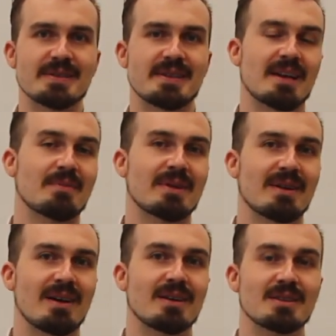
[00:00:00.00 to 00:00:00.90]
segment
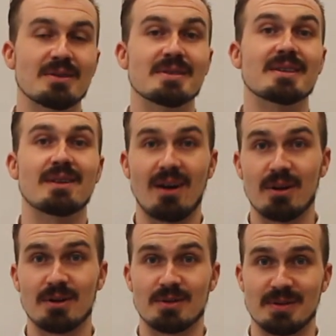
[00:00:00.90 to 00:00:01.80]
on using
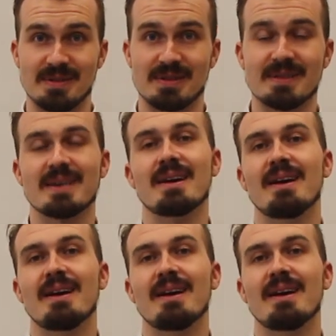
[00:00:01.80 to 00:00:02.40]
articles.